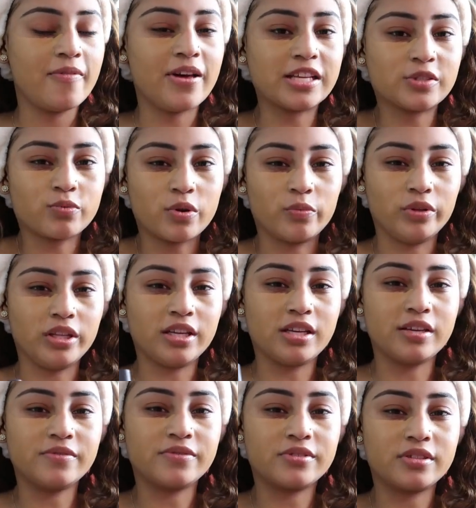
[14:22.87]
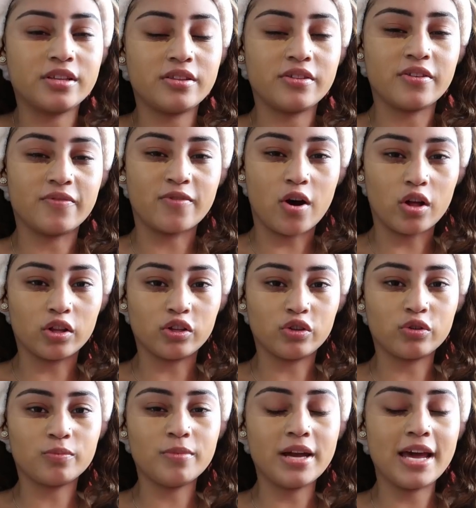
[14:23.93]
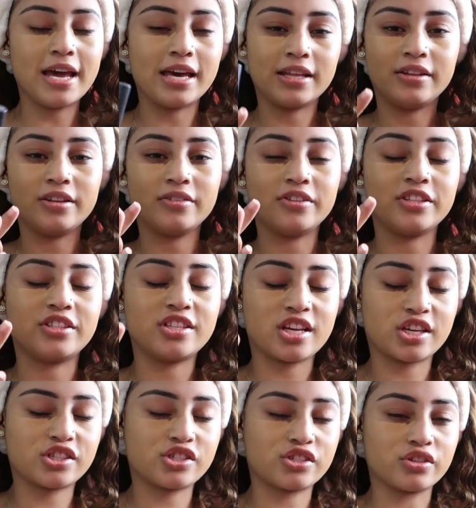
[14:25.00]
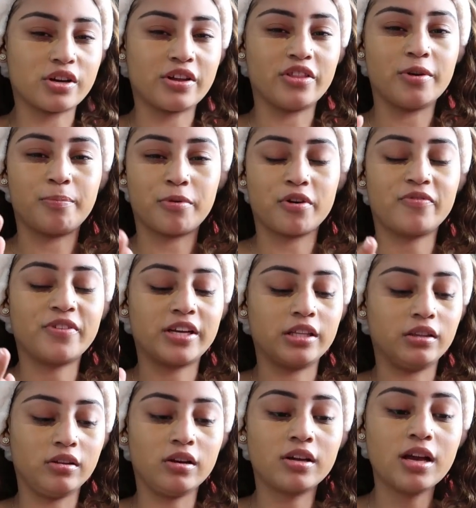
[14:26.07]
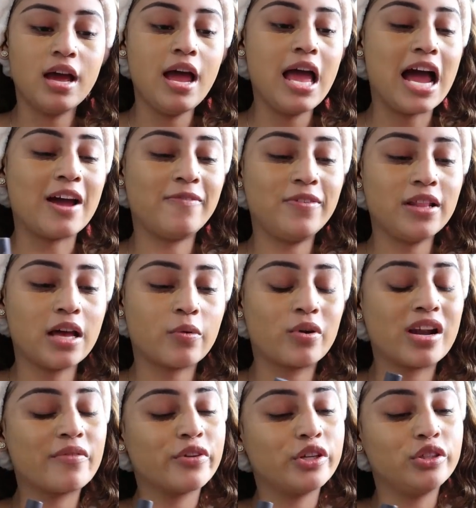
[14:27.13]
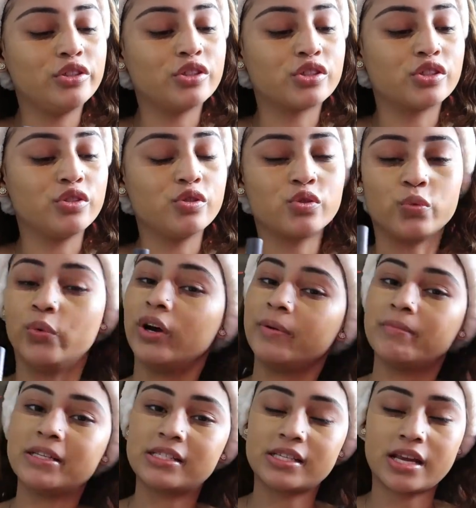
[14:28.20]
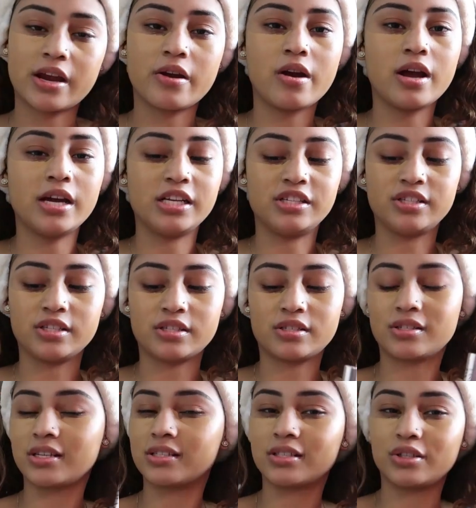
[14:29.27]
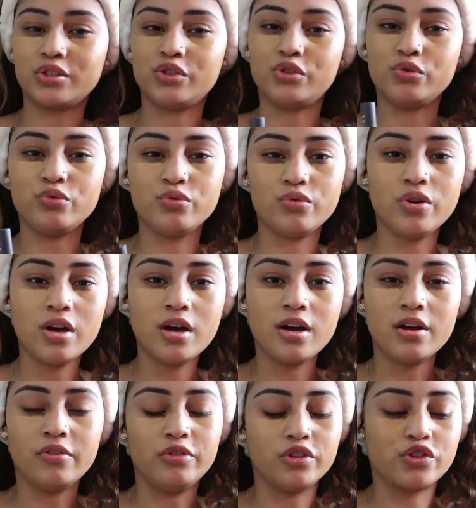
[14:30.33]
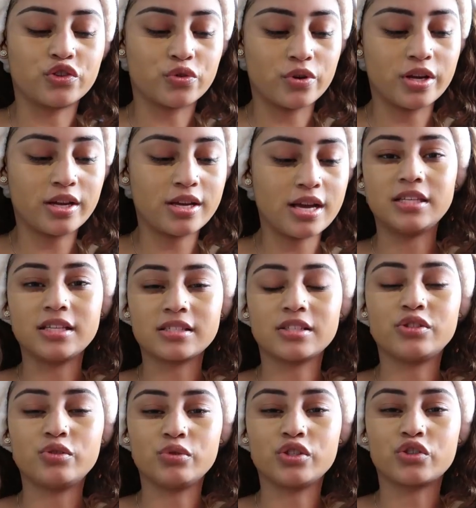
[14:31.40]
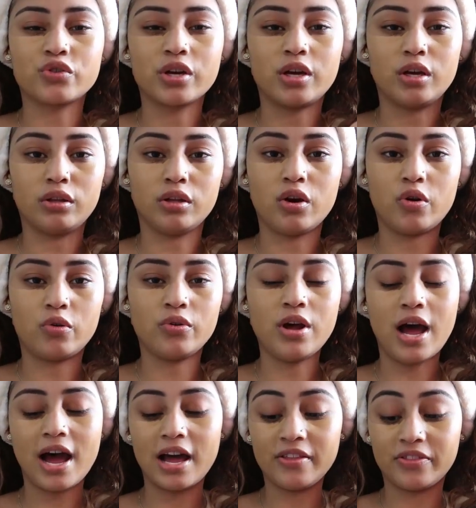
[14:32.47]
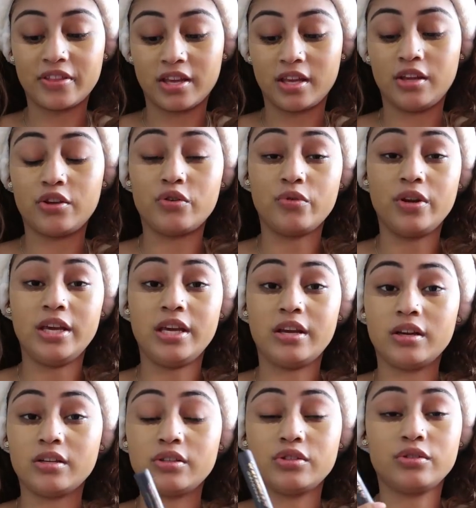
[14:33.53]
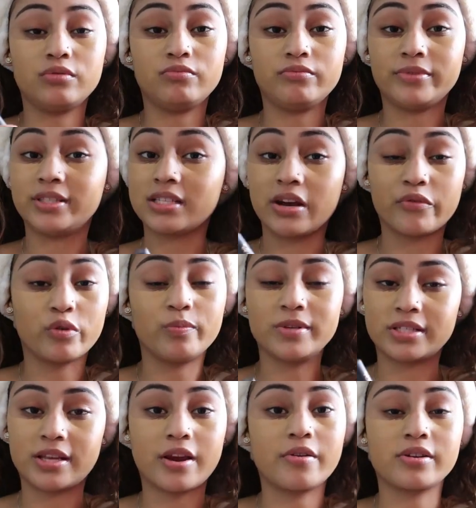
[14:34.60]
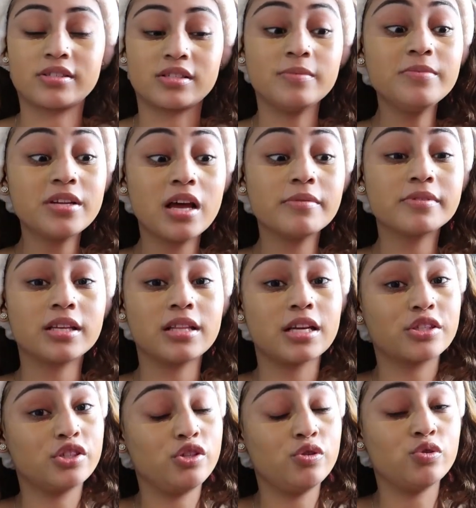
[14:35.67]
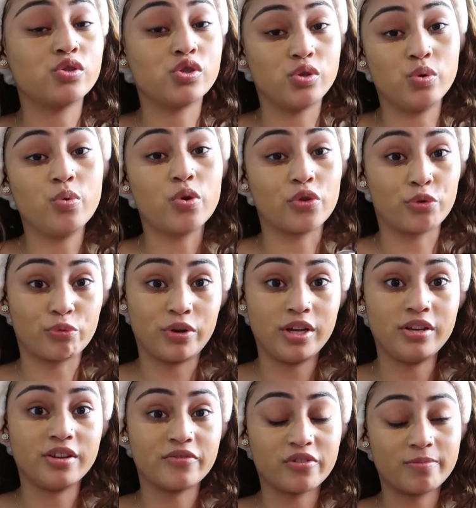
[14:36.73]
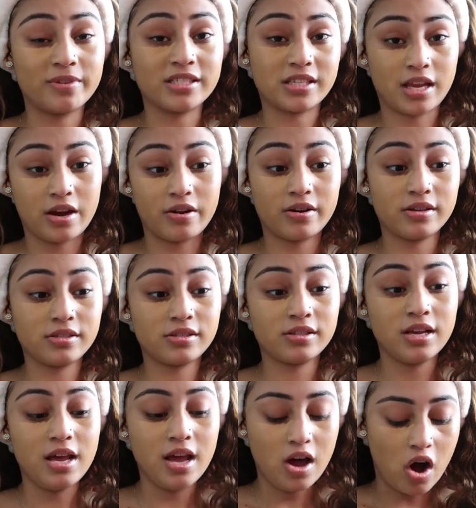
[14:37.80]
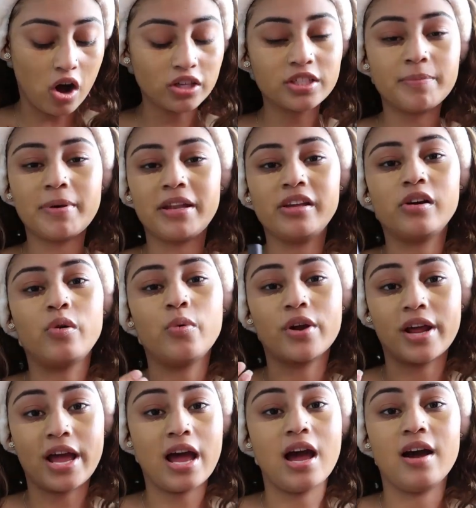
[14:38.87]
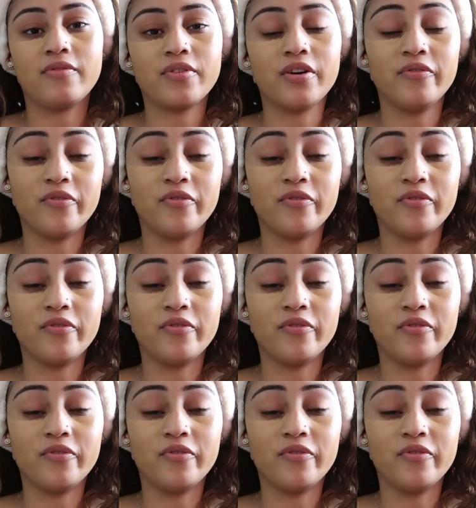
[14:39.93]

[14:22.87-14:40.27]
that's what really gives it the volume and the texture and the perfect look. I feel like whenever you just use one mascara, it just doesn't do the trick. It doesn't do the trick alone. I think you need several mascaras. Sometimes I like to use two or three different mascaras, all depending on what I have